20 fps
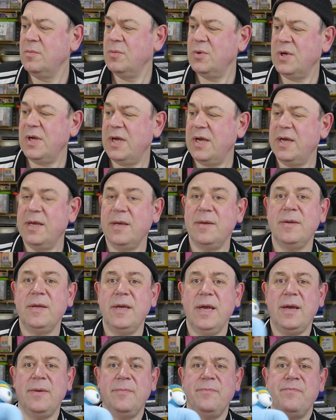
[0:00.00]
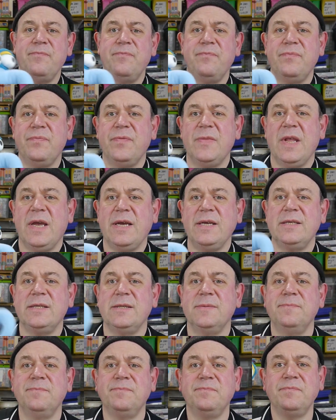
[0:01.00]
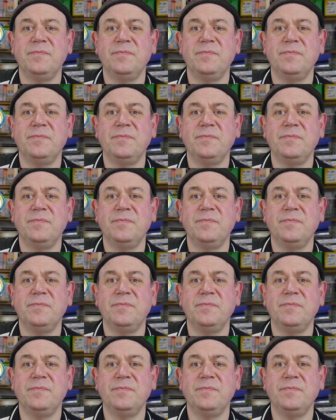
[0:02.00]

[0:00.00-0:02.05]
But uh, yeah, nice.